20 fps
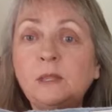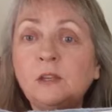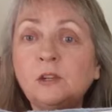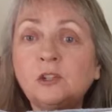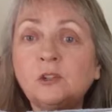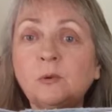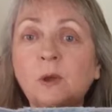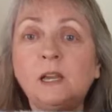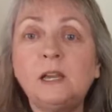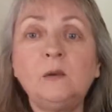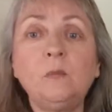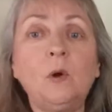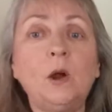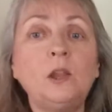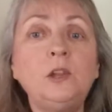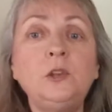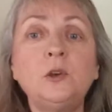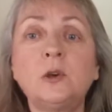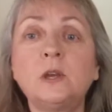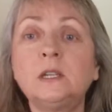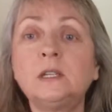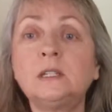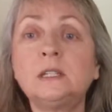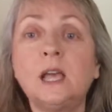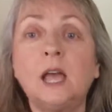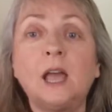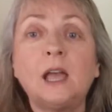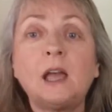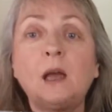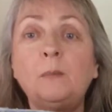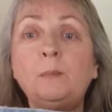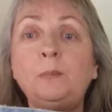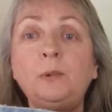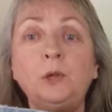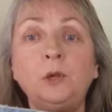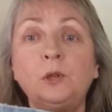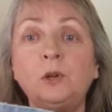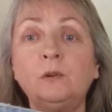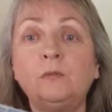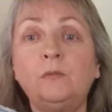be the shreddy one. You can take a
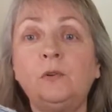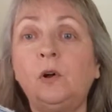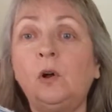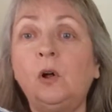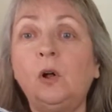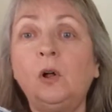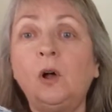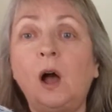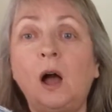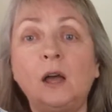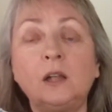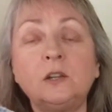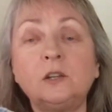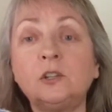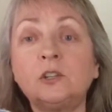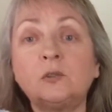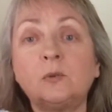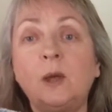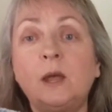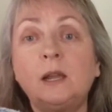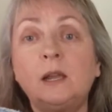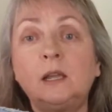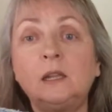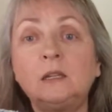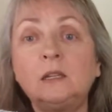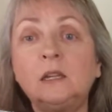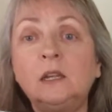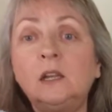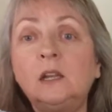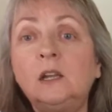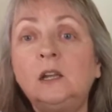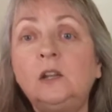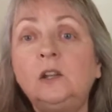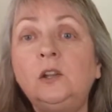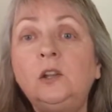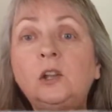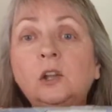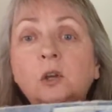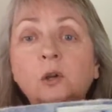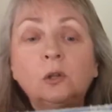beautiful, unshredded,
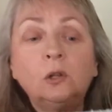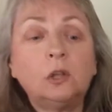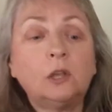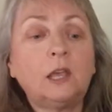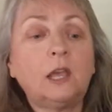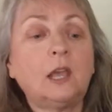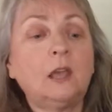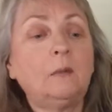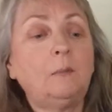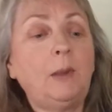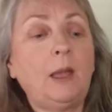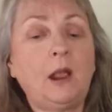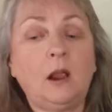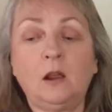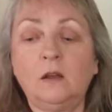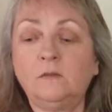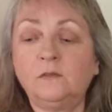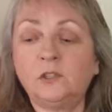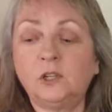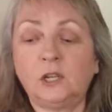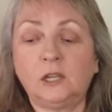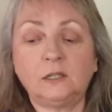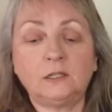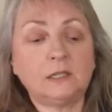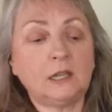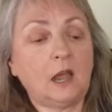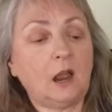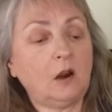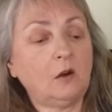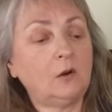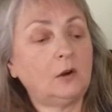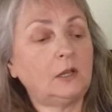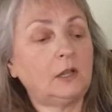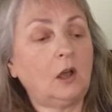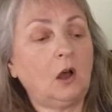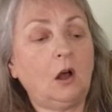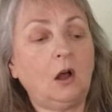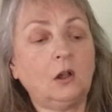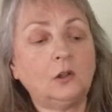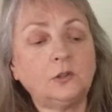new looking pair of jeans. See, I already
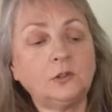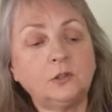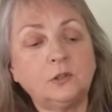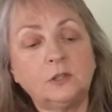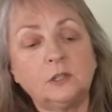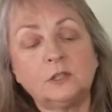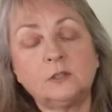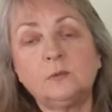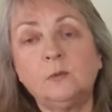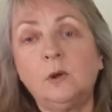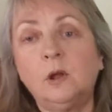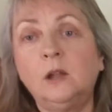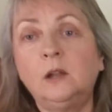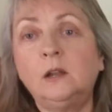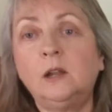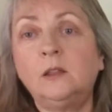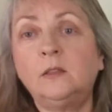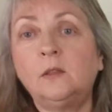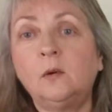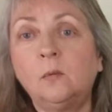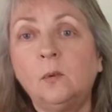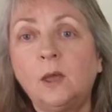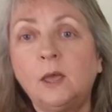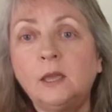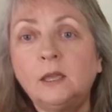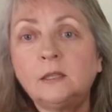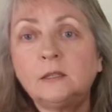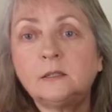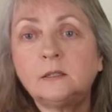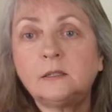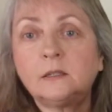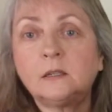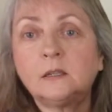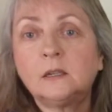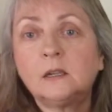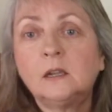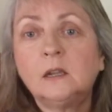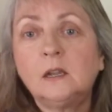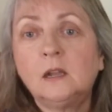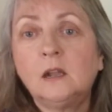altered this one in the waist.
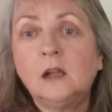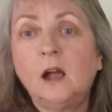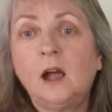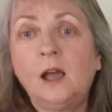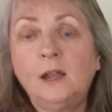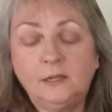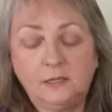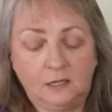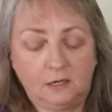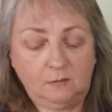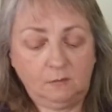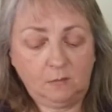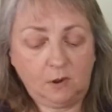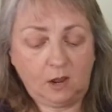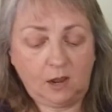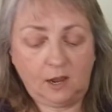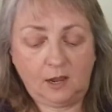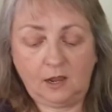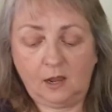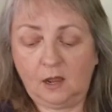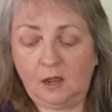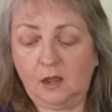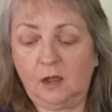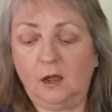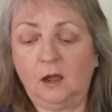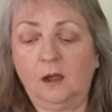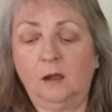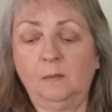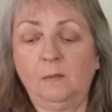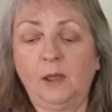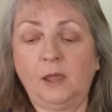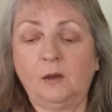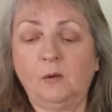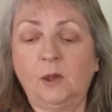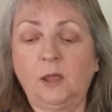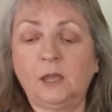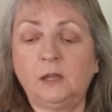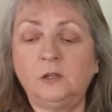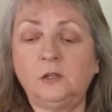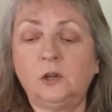I did my my
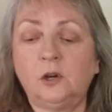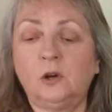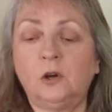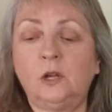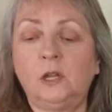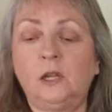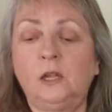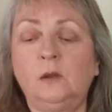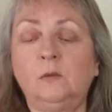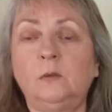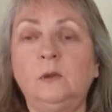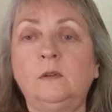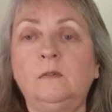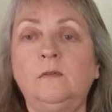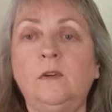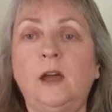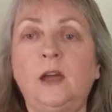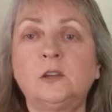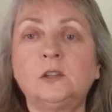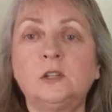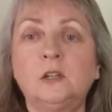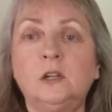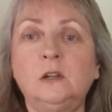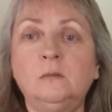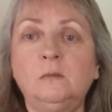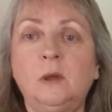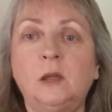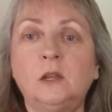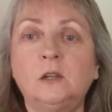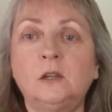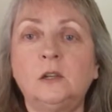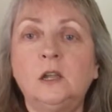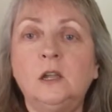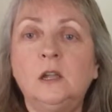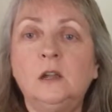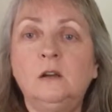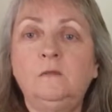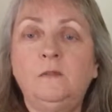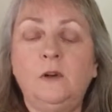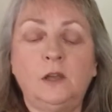quick and dirty ReFashion, my
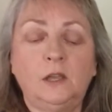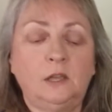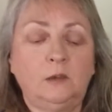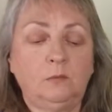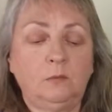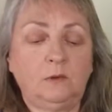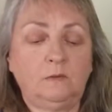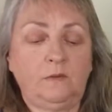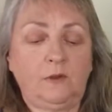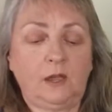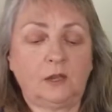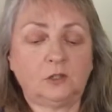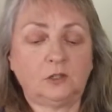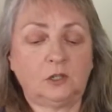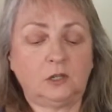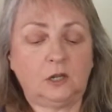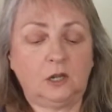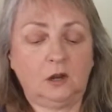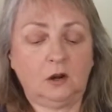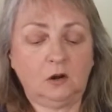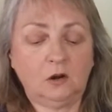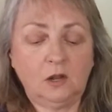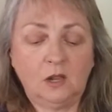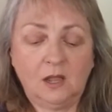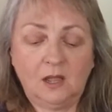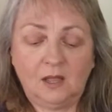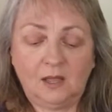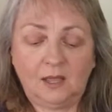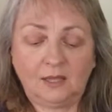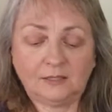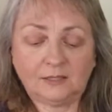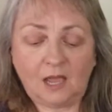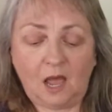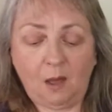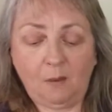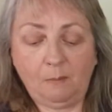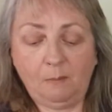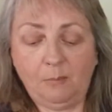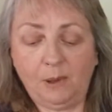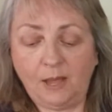funky ReFashion here. It's
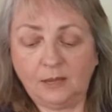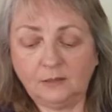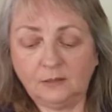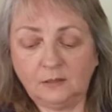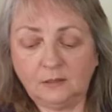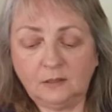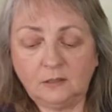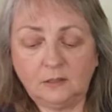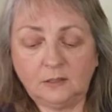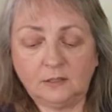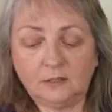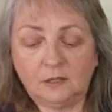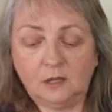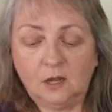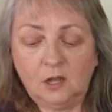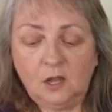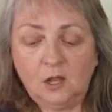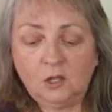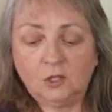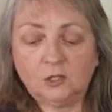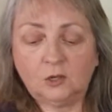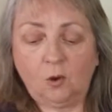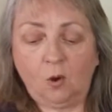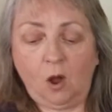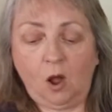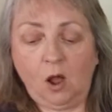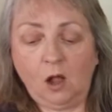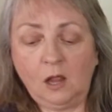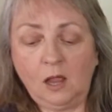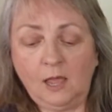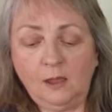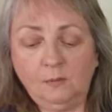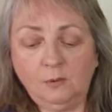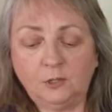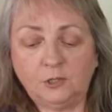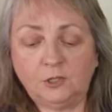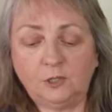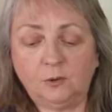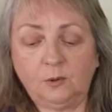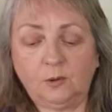got buttons. So all I
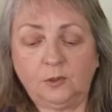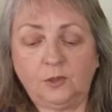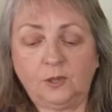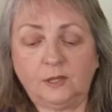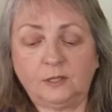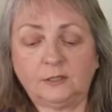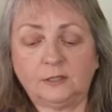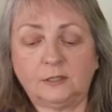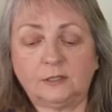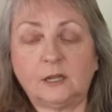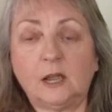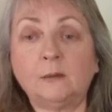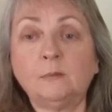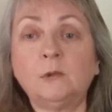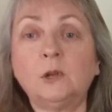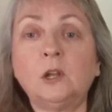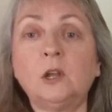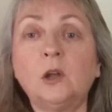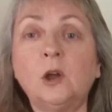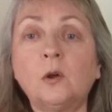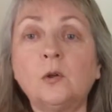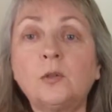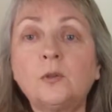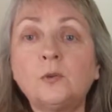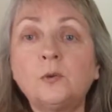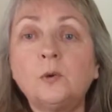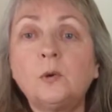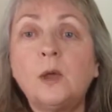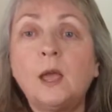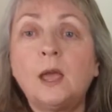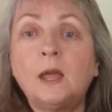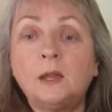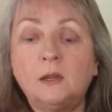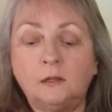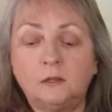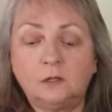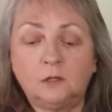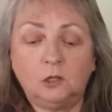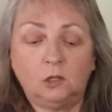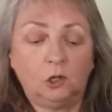would do with this is I'm going to go through
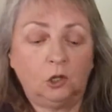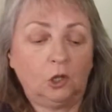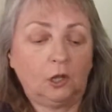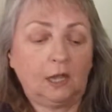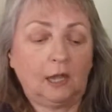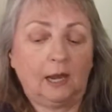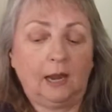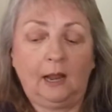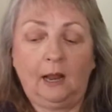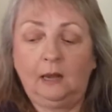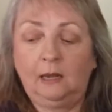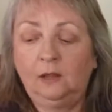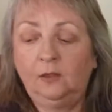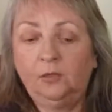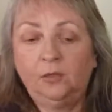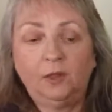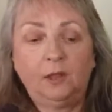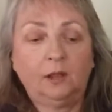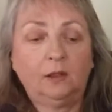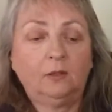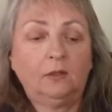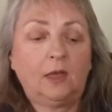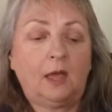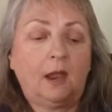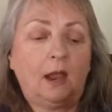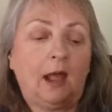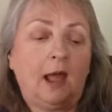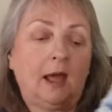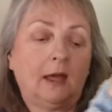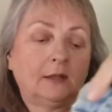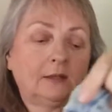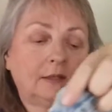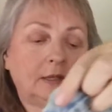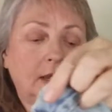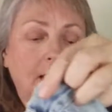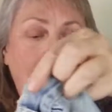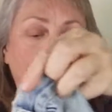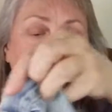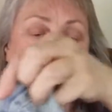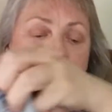and look at anything that has
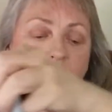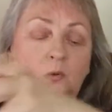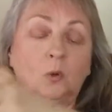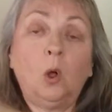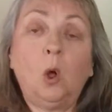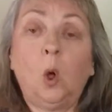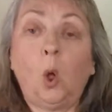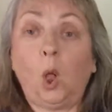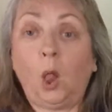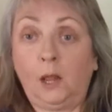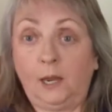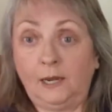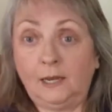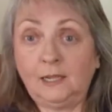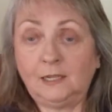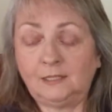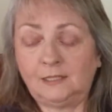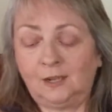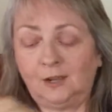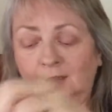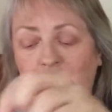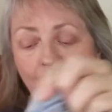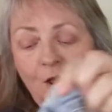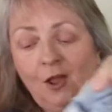an actual hole in it